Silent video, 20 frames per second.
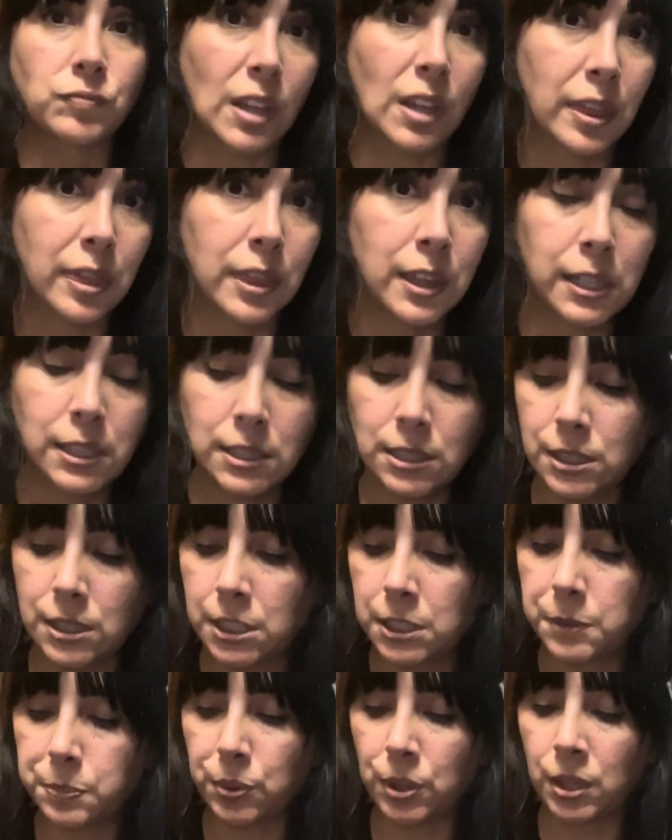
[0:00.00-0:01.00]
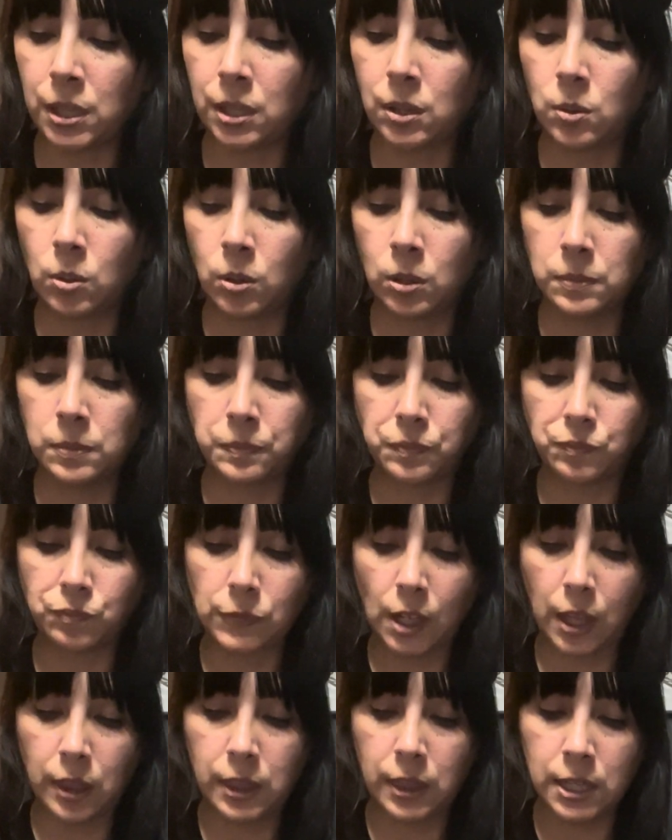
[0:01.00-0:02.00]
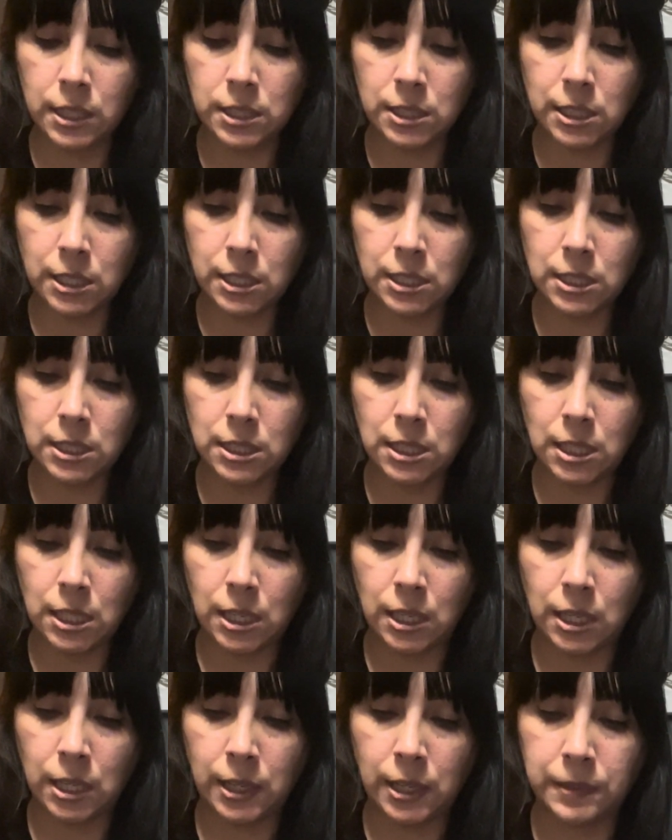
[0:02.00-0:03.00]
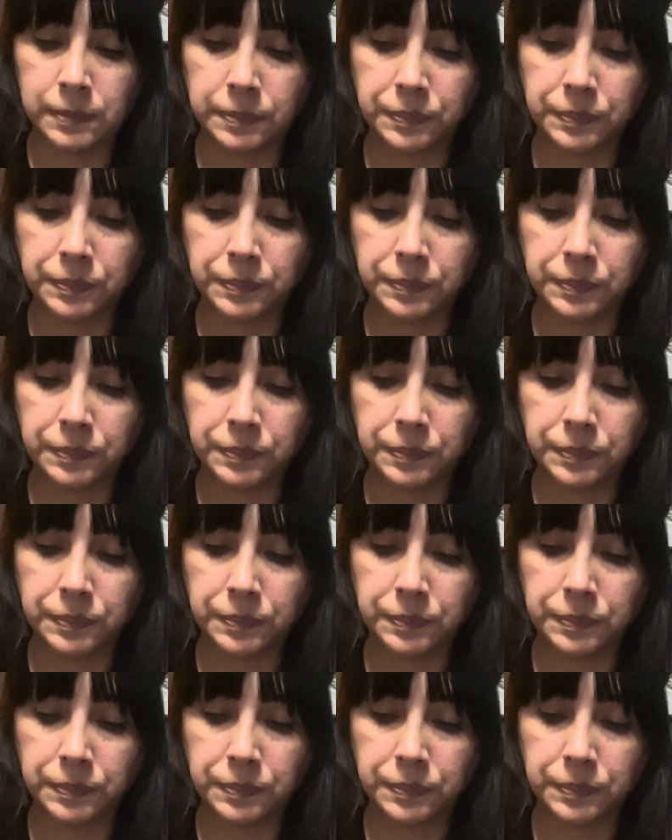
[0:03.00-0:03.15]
This is pretty cool. This is the